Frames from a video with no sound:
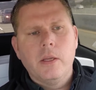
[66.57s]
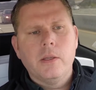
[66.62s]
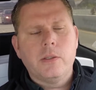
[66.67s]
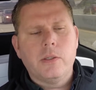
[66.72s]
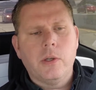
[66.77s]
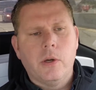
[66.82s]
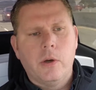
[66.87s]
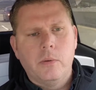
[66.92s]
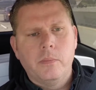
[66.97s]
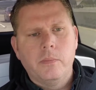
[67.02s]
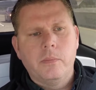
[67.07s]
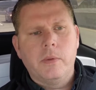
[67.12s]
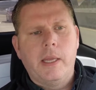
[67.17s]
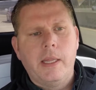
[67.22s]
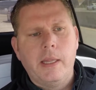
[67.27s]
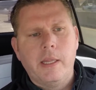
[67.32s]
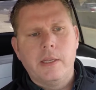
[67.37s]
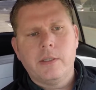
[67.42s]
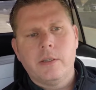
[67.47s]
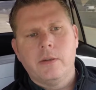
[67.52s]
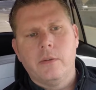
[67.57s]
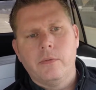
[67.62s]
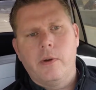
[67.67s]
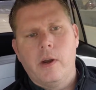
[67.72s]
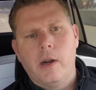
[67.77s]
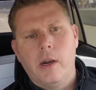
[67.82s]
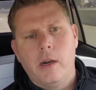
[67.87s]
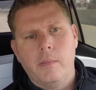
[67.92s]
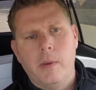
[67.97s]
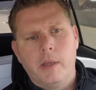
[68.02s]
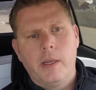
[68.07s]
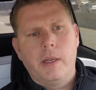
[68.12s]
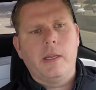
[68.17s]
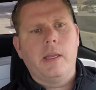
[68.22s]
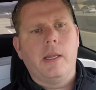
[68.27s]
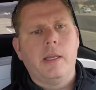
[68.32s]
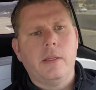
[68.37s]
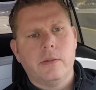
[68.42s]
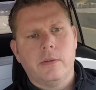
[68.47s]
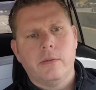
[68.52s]
So in this environment,
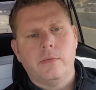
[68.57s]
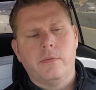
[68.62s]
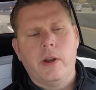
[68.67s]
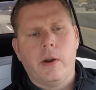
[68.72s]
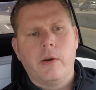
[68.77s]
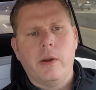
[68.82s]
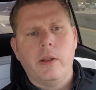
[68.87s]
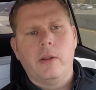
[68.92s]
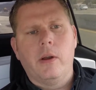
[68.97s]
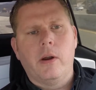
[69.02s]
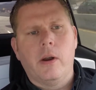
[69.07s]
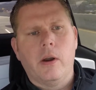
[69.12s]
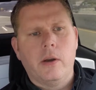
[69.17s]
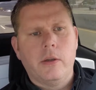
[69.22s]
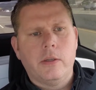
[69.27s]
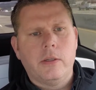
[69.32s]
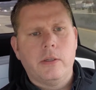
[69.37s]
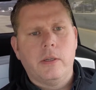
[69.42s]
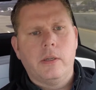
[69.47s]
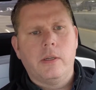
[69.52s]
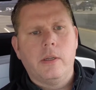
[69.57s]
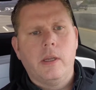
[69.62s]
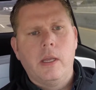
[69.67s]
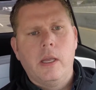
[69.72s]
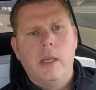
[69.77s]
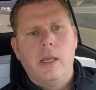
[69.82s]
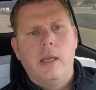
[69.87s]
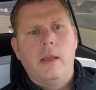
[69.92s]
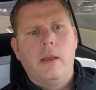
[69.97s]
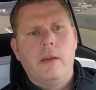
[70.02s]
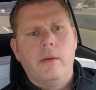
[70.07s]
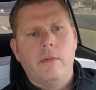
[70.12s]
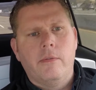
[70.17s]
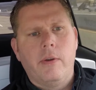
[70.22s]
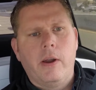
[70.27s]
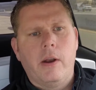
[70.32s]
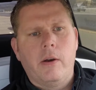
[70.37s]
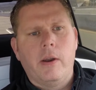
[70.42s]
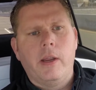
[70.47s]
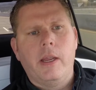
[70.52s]
it's very large,
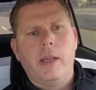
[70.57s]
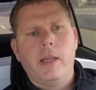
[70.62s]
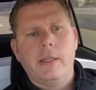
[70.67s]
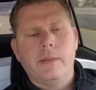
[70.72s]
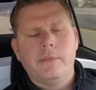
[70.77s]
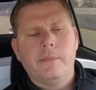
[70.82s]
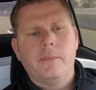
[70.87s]
very